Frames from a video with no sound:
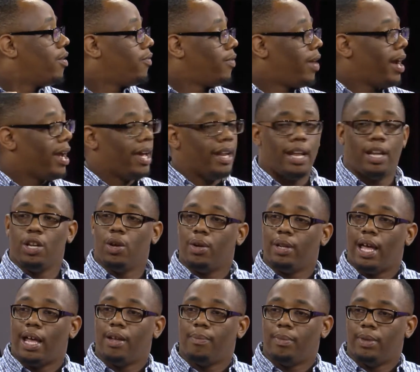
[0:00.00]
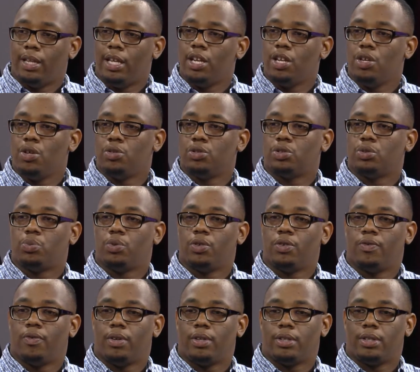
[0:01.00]
Right, and I know a lot of millennials
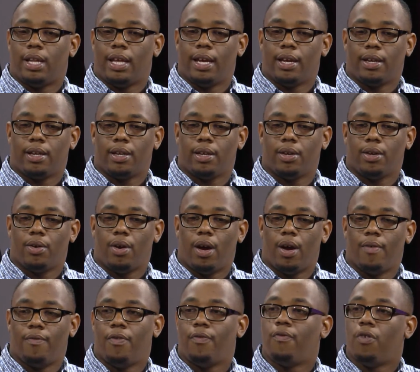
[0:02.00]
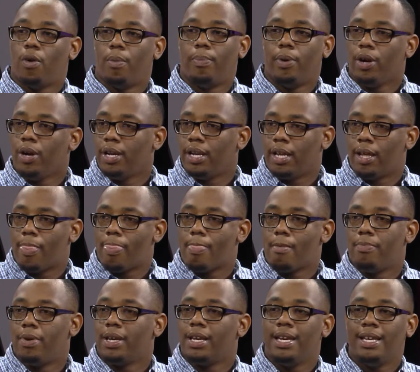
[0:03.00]
were like for Bernie,
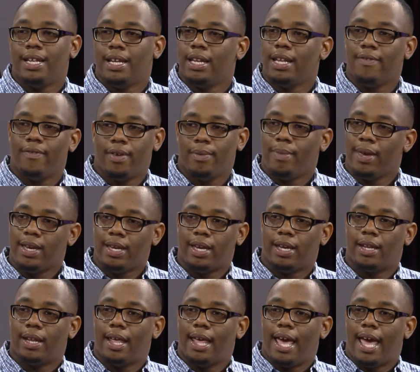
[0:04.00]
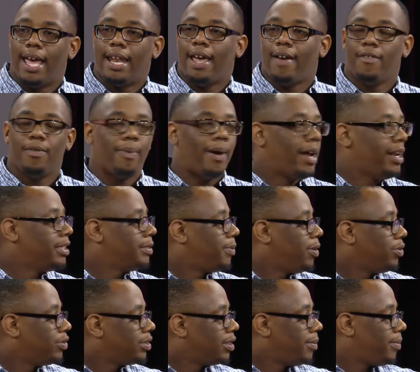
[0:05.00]
but he didn't even make it. And everybody's
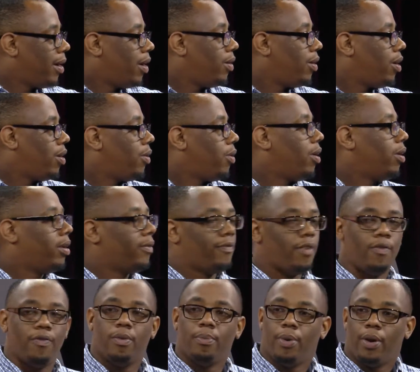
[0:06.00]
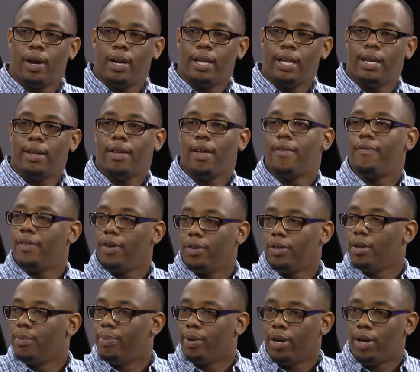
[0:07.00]
posting about, vote for Bernie, feel
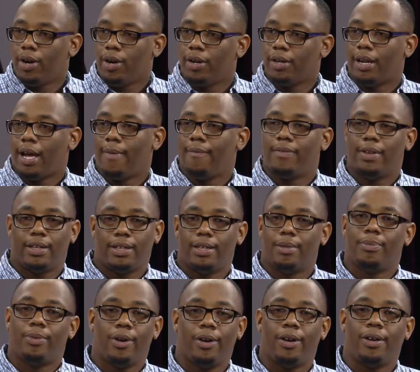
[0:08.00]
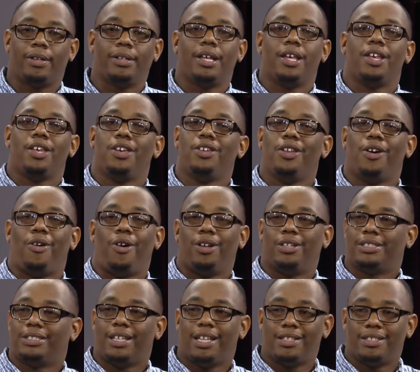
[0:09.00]
the burn, I'm feeling the burn, all
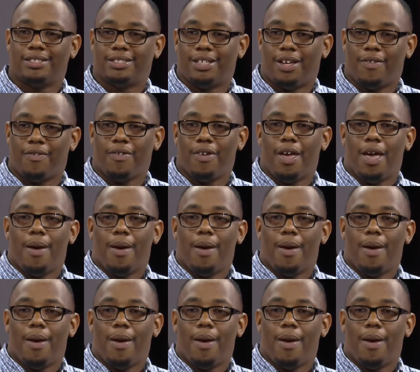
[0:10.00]
this other stuff.